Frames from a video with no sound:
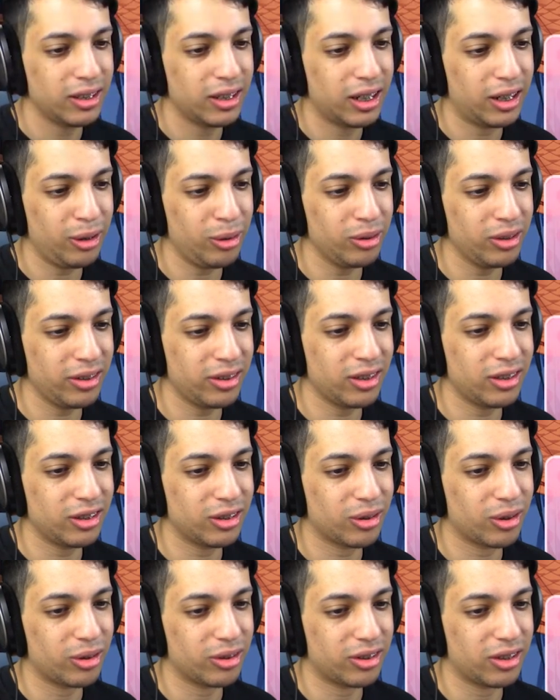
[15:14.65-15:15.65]
Are you listening
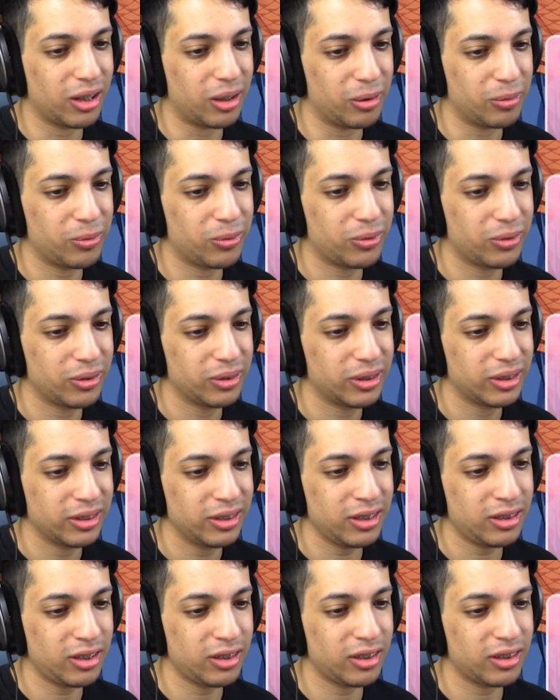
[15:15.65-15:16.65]
to yourself?
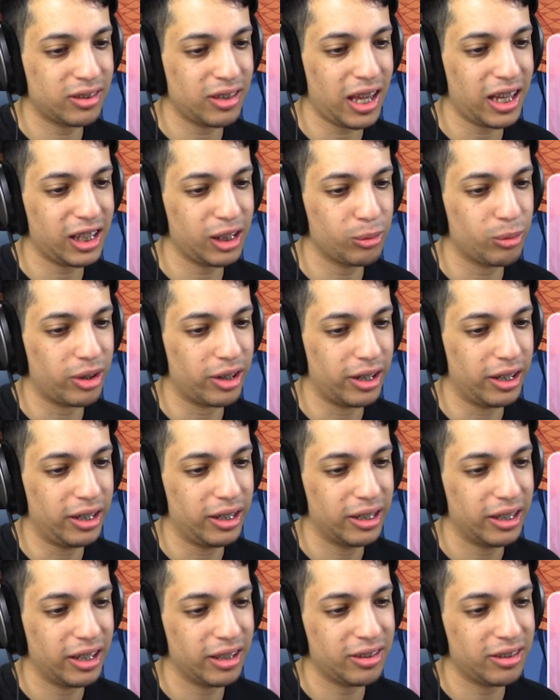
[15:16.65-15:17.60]
This is exactly why